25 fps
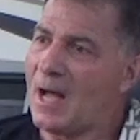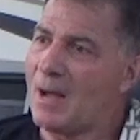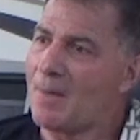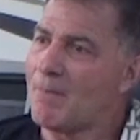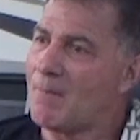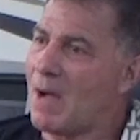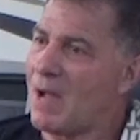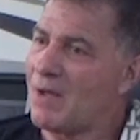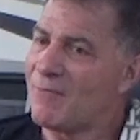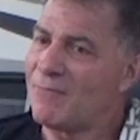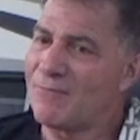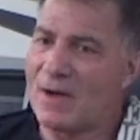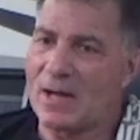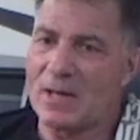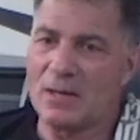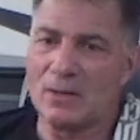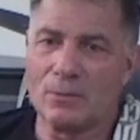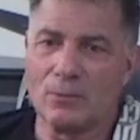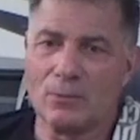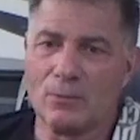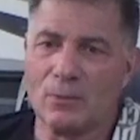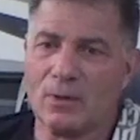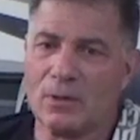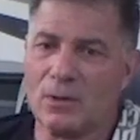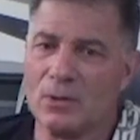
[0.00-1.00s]
My
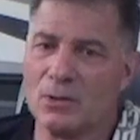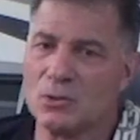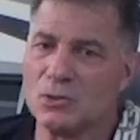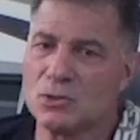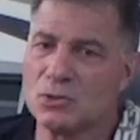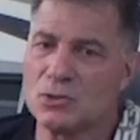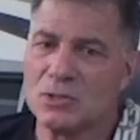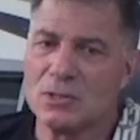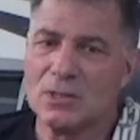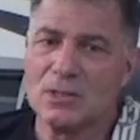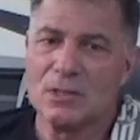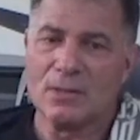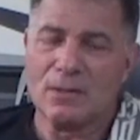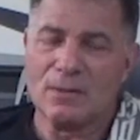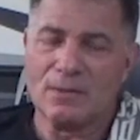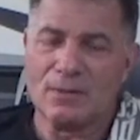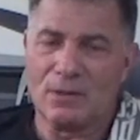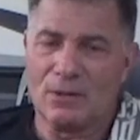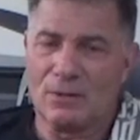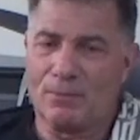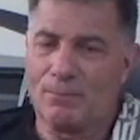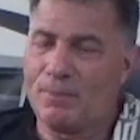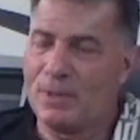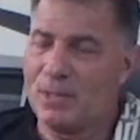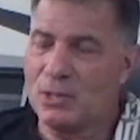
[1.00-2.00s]
final words,
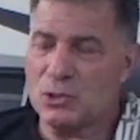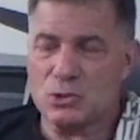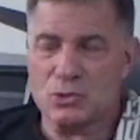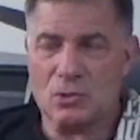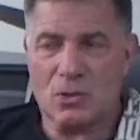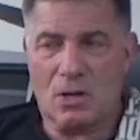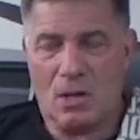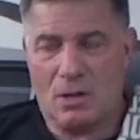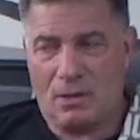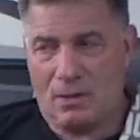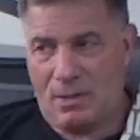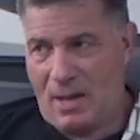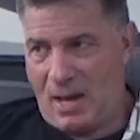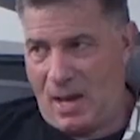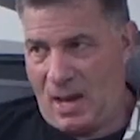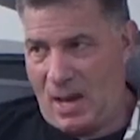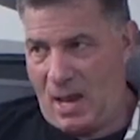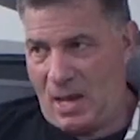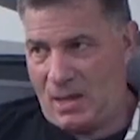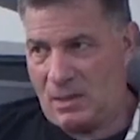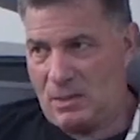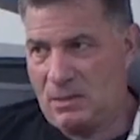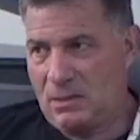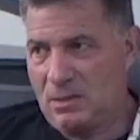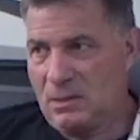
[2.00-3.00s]
be a strong
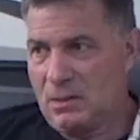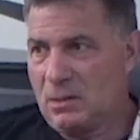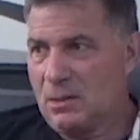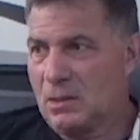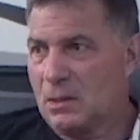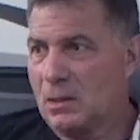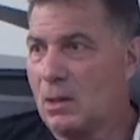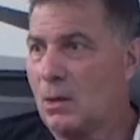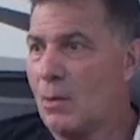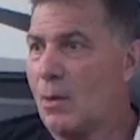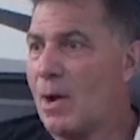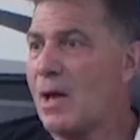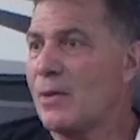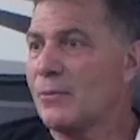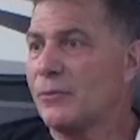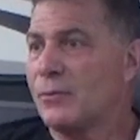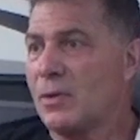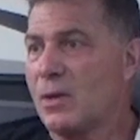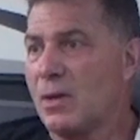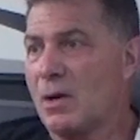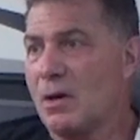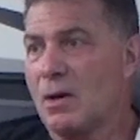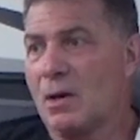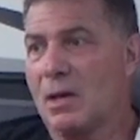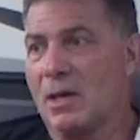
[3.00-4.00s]
dad. Go out
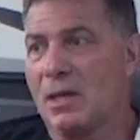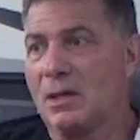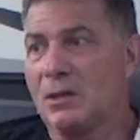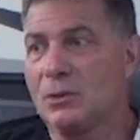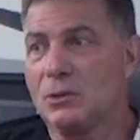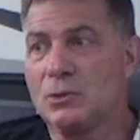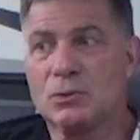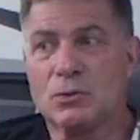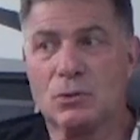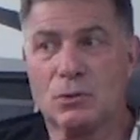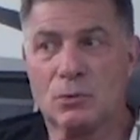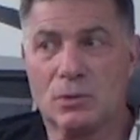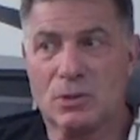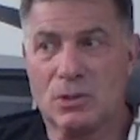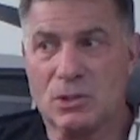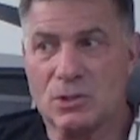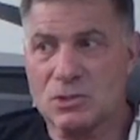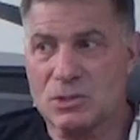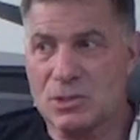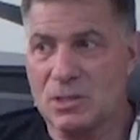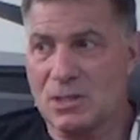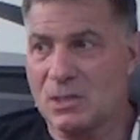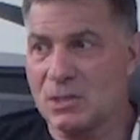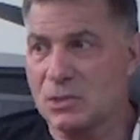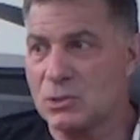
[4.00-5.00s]
there and do
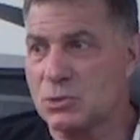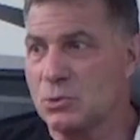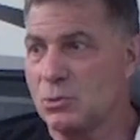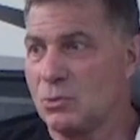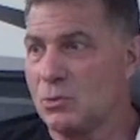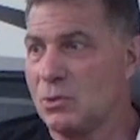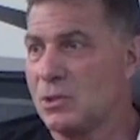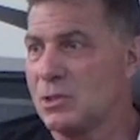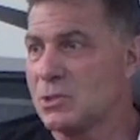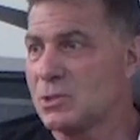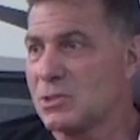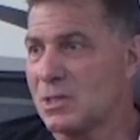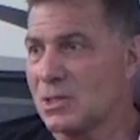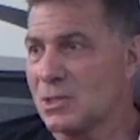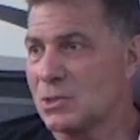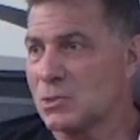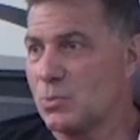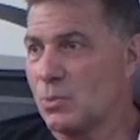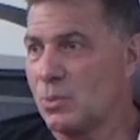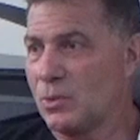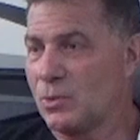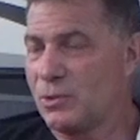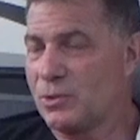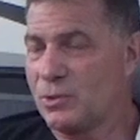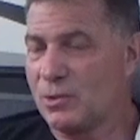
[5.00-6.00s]
these things. Do these things
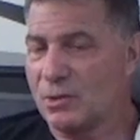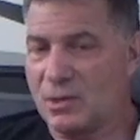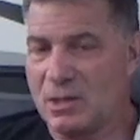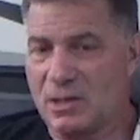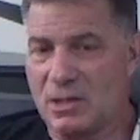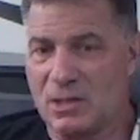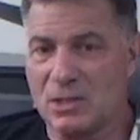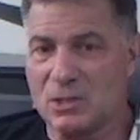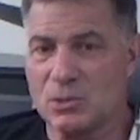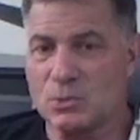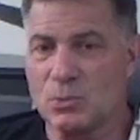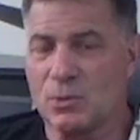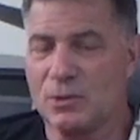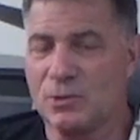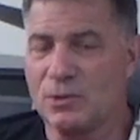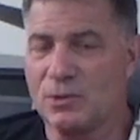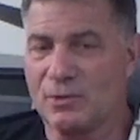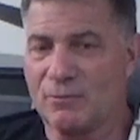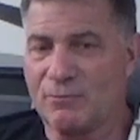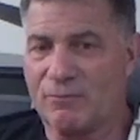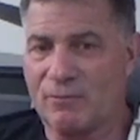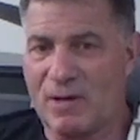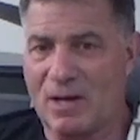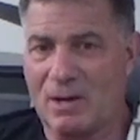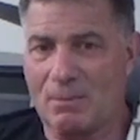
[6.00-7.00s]
with your kids, with
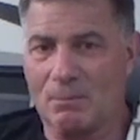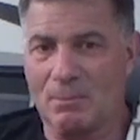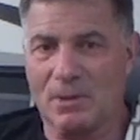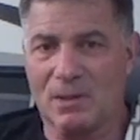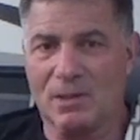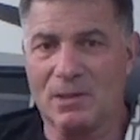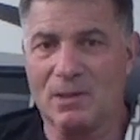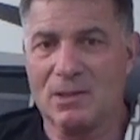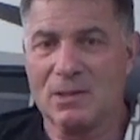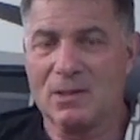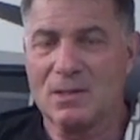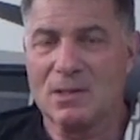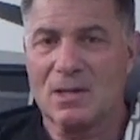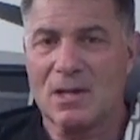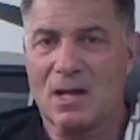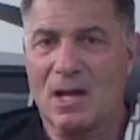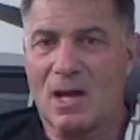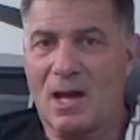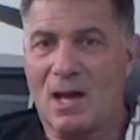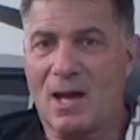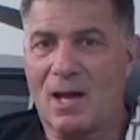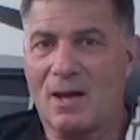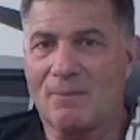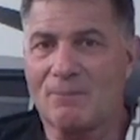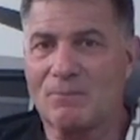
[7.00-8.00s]
your family,
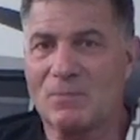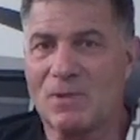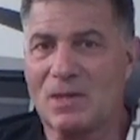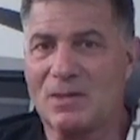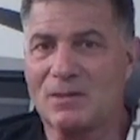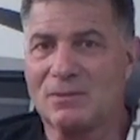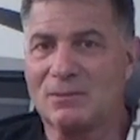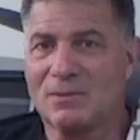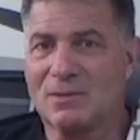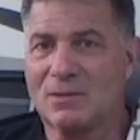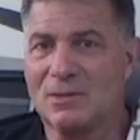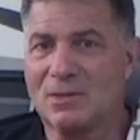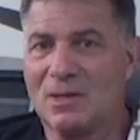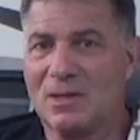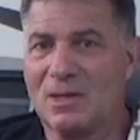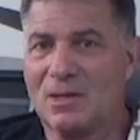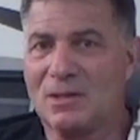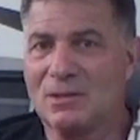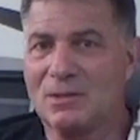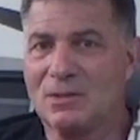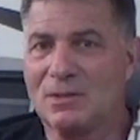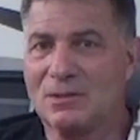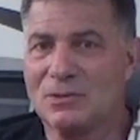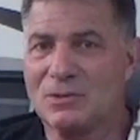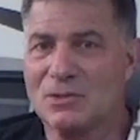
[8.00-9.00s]

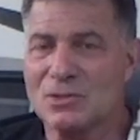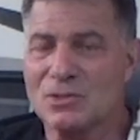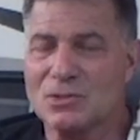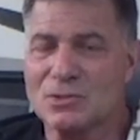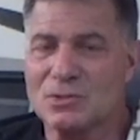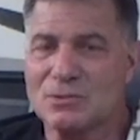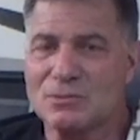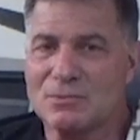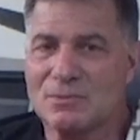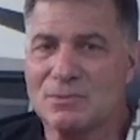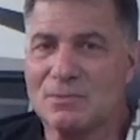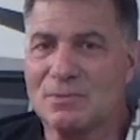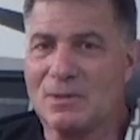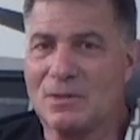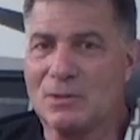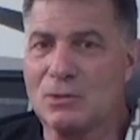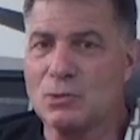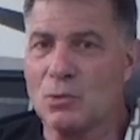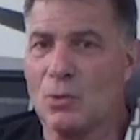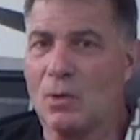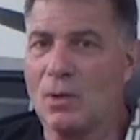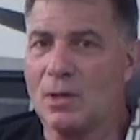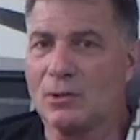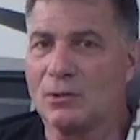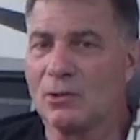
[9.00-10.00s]
and just
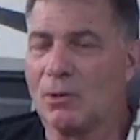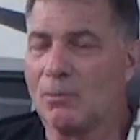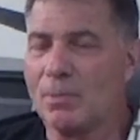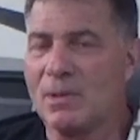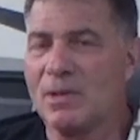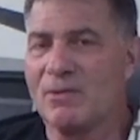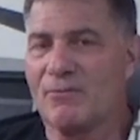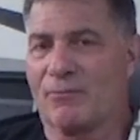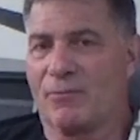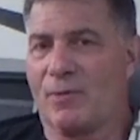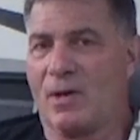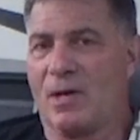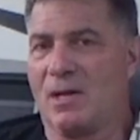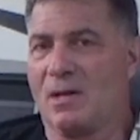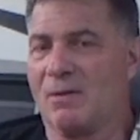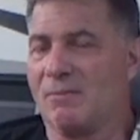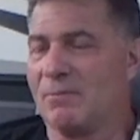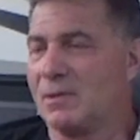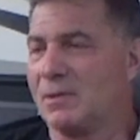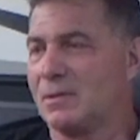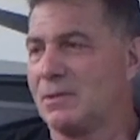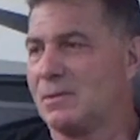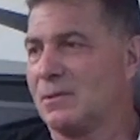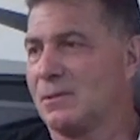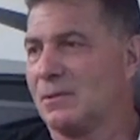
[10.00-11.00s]
enjoy it. Don't be afraid of
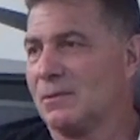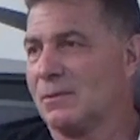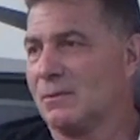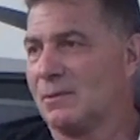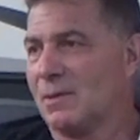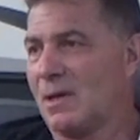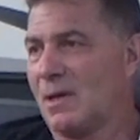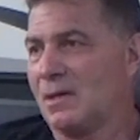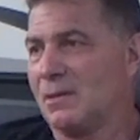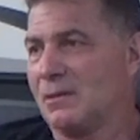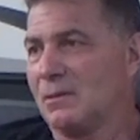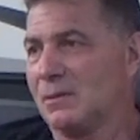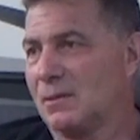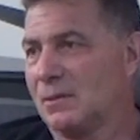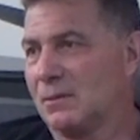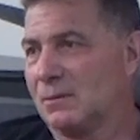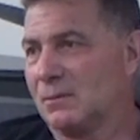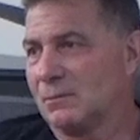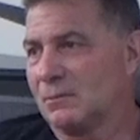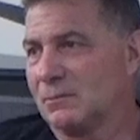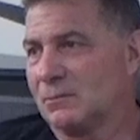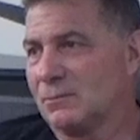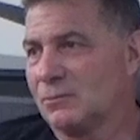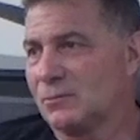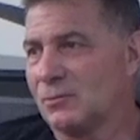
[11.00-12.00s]
it, right?
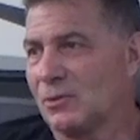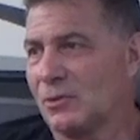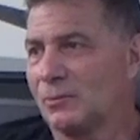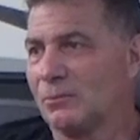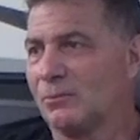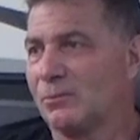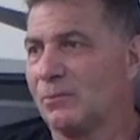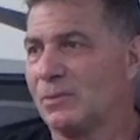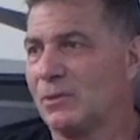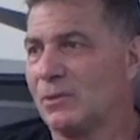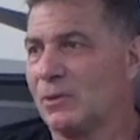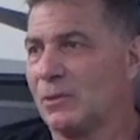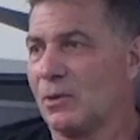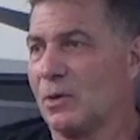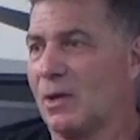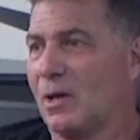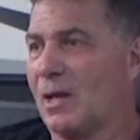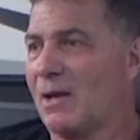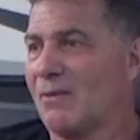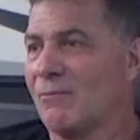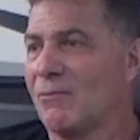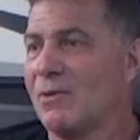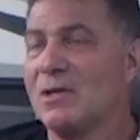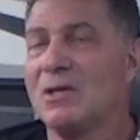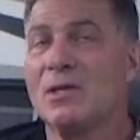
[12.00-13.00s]
So
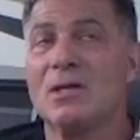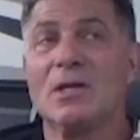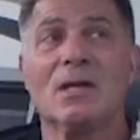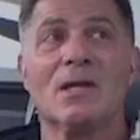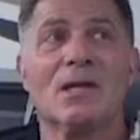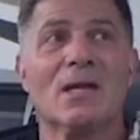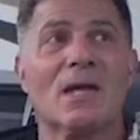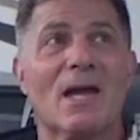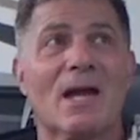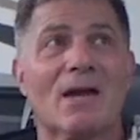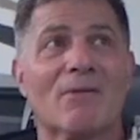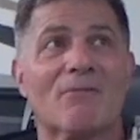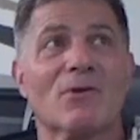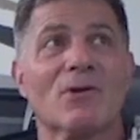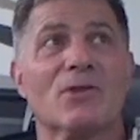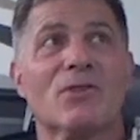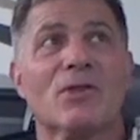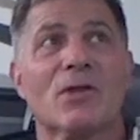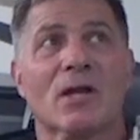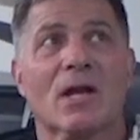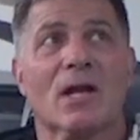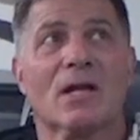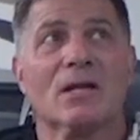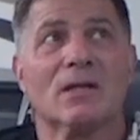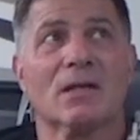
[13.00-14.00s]

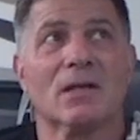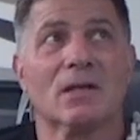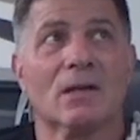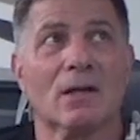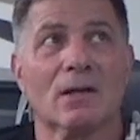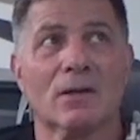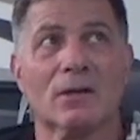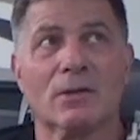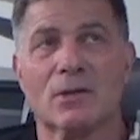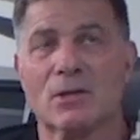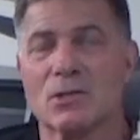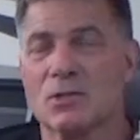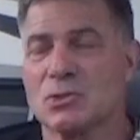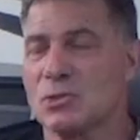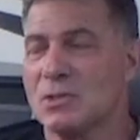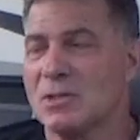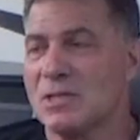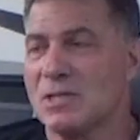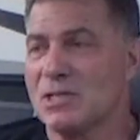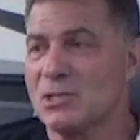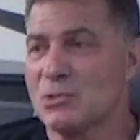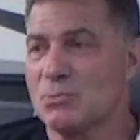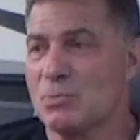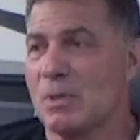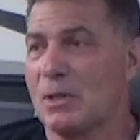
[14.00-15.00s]
everything I did on this
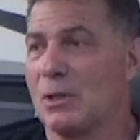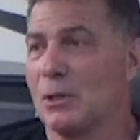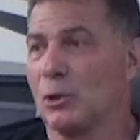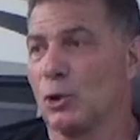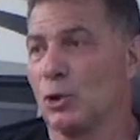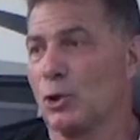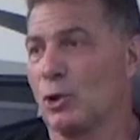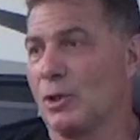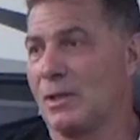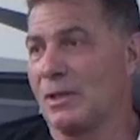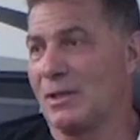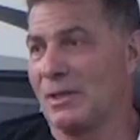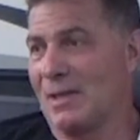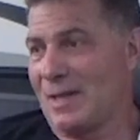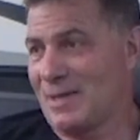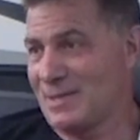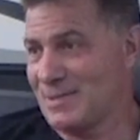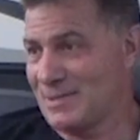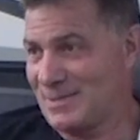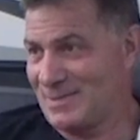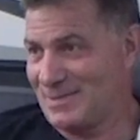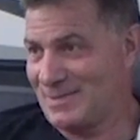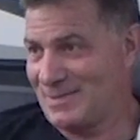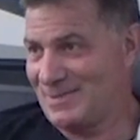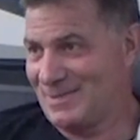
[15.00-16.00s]
has been a learning lesson.